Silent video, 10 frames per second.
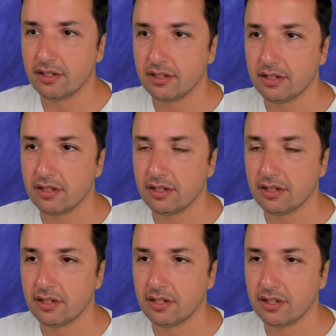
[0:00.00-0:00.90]

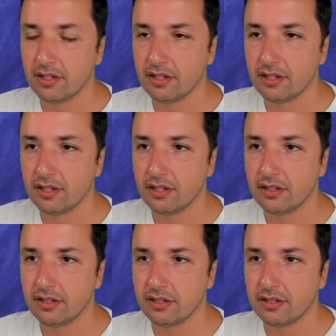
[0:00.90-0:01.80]

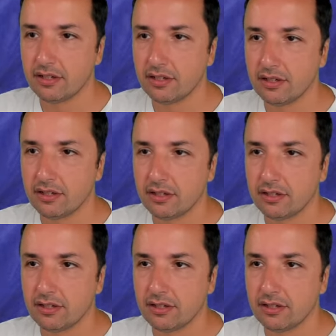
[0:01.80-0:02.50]
(silence)